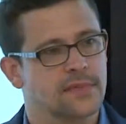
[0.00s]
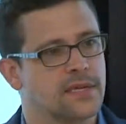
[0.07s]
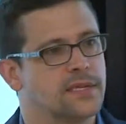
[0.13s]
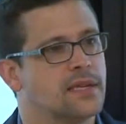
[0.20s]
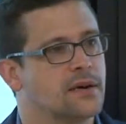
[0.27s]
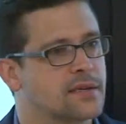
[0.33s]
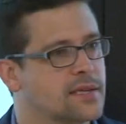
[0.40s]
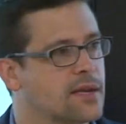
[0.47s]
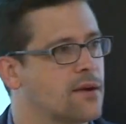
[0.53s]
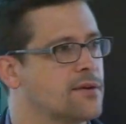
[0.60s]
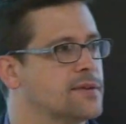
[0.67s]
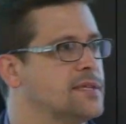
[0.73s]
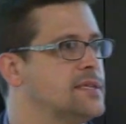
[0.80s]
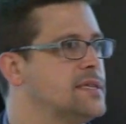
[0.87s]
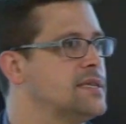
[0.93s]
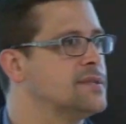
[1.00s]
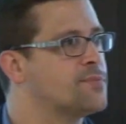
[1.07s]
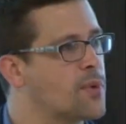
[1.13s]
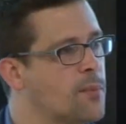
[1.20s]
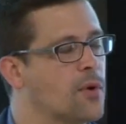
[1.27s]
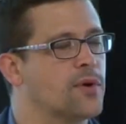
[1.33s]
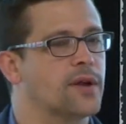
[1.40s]
conducting RCTs,
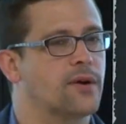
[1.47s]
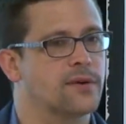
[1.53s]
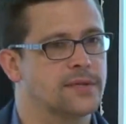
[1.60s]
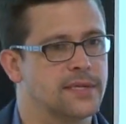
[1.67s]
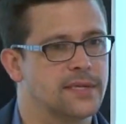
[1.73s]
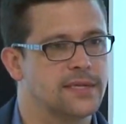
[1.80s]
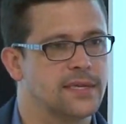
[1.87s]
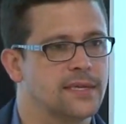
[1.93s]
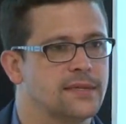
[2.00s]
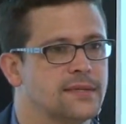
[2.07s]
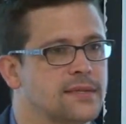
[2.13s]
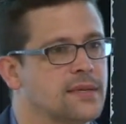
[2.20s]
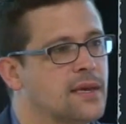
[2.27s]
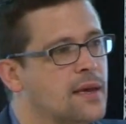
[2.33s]
promoting RCTs,